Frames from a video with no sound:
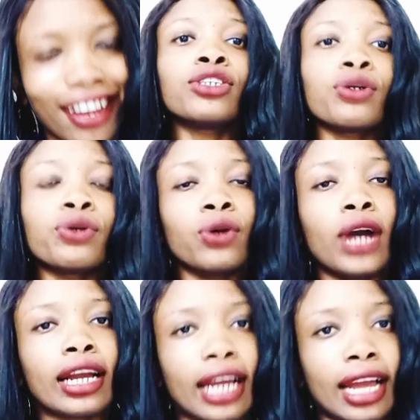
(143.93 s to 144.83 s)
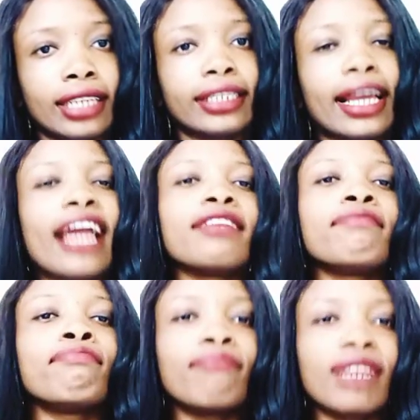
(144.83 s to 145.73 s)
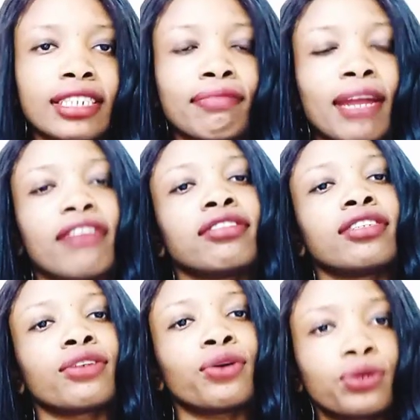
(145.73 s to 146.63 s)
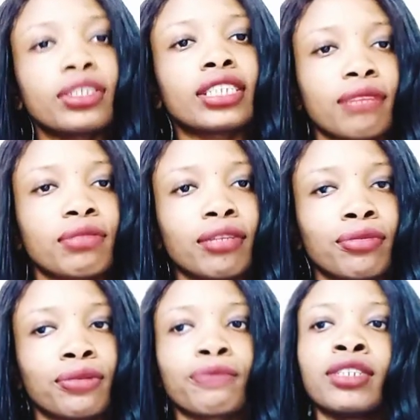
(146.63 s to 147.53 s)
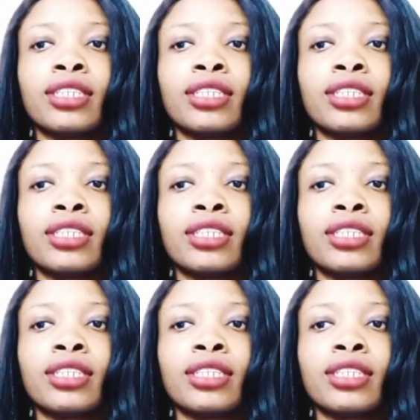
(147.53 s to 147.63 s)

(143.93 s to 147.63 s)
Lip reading: So guys, I made my own timetable.